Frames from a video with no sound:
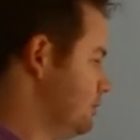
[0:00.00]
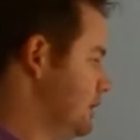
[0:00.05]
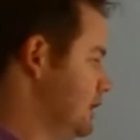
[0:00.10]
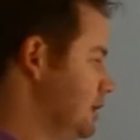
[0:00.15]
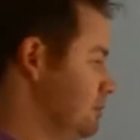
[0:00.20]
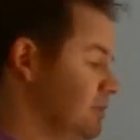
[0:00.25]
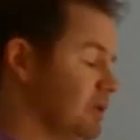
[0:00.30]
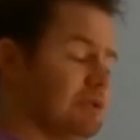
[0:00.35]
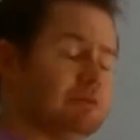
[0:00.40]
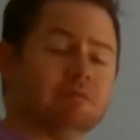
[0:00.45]
you
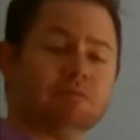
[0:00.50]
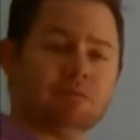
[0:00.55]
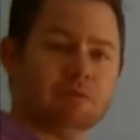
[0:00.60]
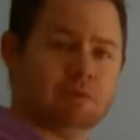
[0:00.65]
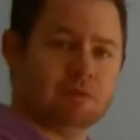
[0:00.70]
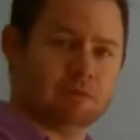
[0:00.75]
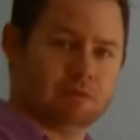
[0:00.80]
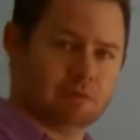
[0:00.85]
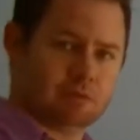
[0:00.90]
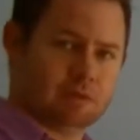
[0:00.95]
keep
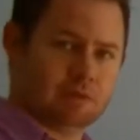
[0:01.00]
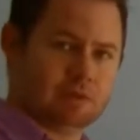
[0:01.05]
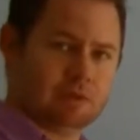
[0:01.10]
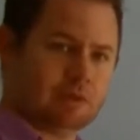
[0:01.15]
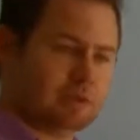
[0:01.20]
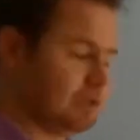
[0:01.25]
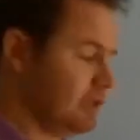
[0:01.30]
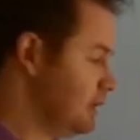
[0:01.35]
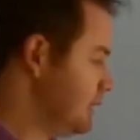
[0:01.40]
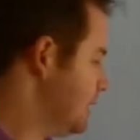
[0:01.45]
it
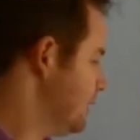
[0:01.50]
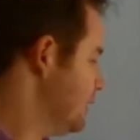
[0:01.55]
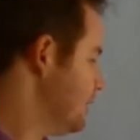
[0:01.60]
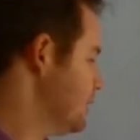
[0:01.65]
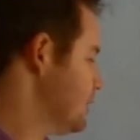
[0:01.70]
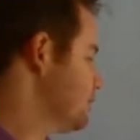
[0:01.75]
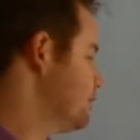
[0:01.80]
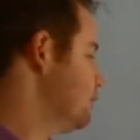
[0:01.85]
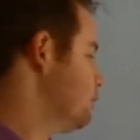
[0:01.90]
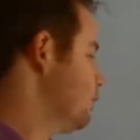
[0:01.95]
in
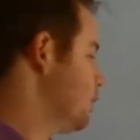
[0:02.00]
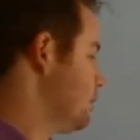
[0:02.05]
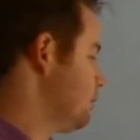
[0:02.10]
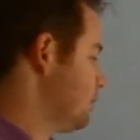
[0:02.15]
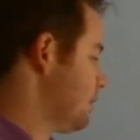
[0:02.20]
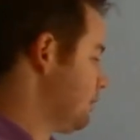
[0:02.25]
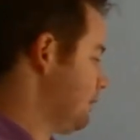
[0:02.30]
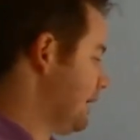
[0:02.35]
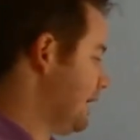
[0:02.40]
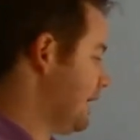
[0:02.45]
this
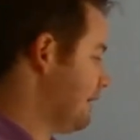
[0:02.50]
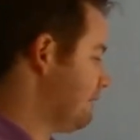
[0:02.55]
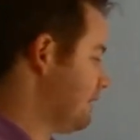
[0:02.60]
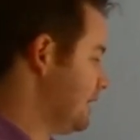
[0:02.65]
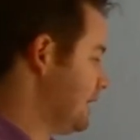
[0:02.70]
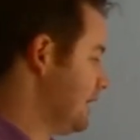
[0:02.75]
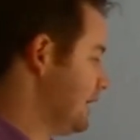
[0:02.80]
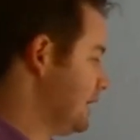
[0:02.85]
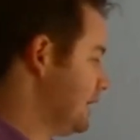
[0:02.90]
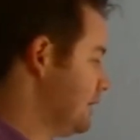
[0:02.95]
form where we have
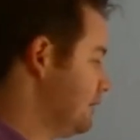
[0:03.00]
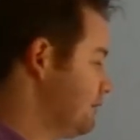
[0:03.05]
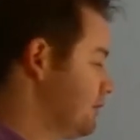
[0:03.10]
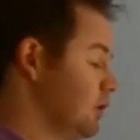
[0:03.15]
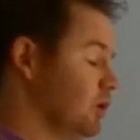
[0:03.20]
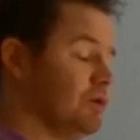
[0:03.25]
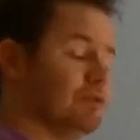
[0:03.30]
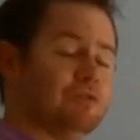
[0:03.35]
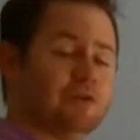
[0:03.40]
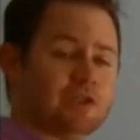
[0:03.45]
a
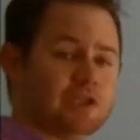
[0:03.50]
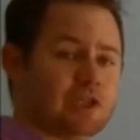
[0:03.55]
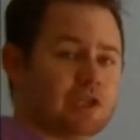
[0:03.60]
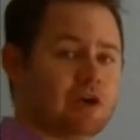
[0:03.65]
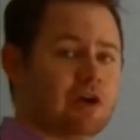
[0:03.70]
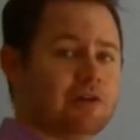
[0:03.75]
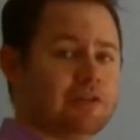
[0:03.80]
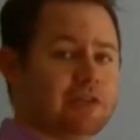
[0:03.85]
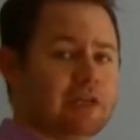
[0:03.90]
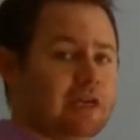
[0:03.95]
negative
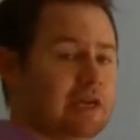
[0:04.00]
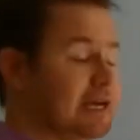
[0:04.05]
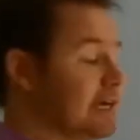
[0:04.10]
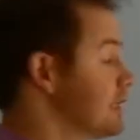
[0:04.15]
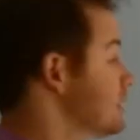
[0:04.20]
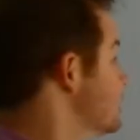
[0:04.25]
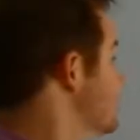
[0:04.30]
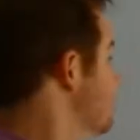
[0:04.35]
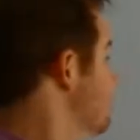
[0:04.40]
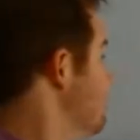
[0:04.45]
coefficient on the
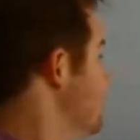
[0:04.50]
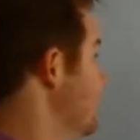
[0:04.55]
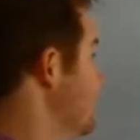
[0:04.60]
x,